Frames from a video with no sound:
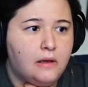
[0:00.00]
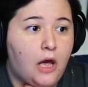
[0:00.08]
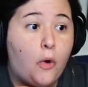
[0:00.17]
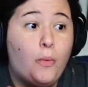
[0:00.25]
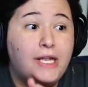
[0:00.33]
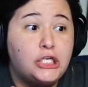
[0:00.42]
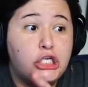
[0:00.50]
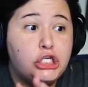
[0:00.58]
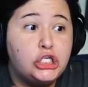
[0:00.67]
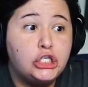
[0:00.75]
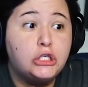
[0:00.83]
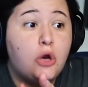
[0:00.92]
A
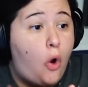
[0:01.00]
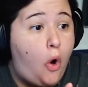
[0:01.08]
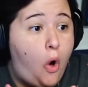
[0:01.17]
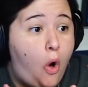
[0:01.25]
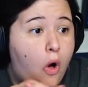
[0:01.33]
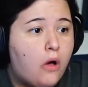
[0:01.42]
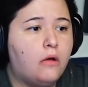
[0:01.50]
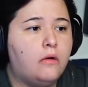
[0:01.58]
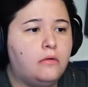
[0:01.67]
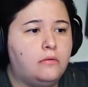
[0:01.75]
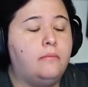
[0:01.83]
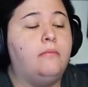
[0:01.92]
witch. Eat it.
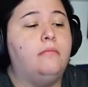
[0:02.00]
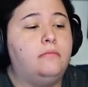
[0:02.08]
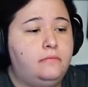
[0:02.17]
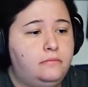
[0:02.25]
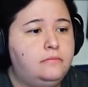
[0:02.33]
Mm-hmm.